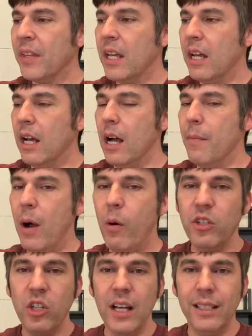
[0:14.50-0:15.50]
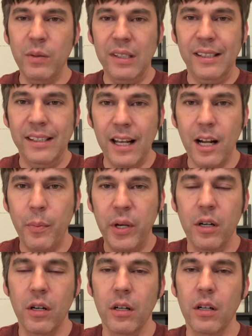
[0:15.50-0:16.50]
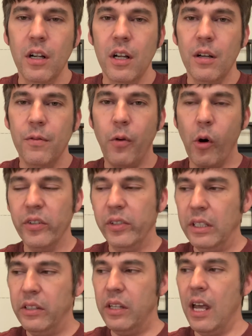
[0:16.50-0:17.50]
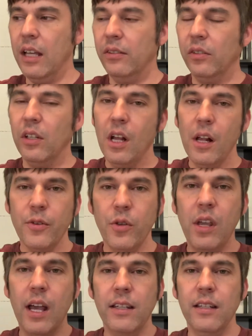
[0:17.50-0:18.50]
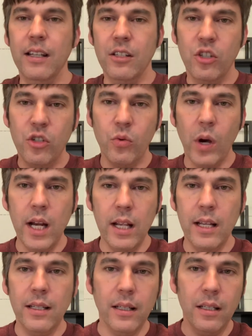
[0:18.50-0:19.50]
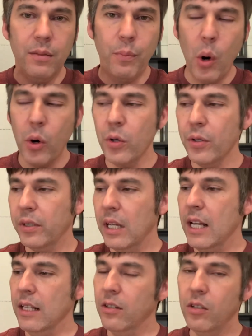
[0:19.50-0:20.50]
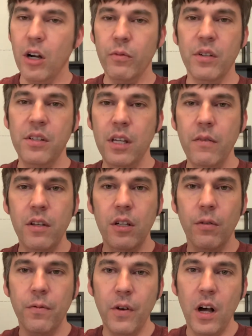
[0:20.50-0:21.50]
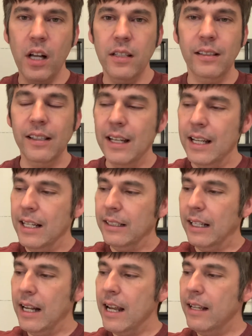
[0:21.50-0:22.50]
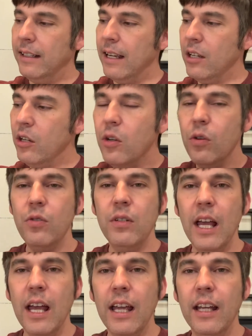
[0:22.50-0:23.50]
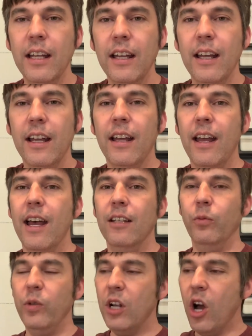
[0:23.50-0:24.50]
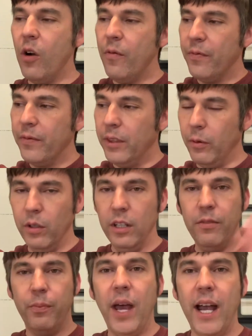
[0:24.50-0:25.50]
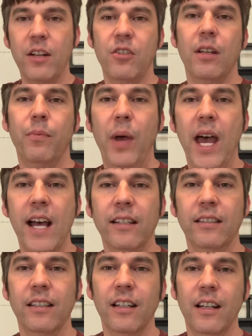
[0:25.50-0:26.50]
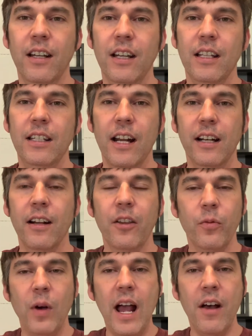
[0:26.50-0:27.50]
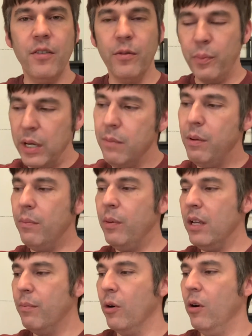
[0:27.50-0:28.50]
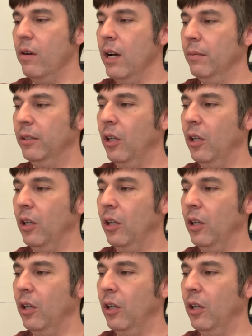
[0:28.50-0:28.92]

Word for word: Um, I want you guys to be set up here for success so that you guys can get straight into these portals and start receiving your funds. Today is a huge day. As we know, the relief package has passed yet another round of P P P program.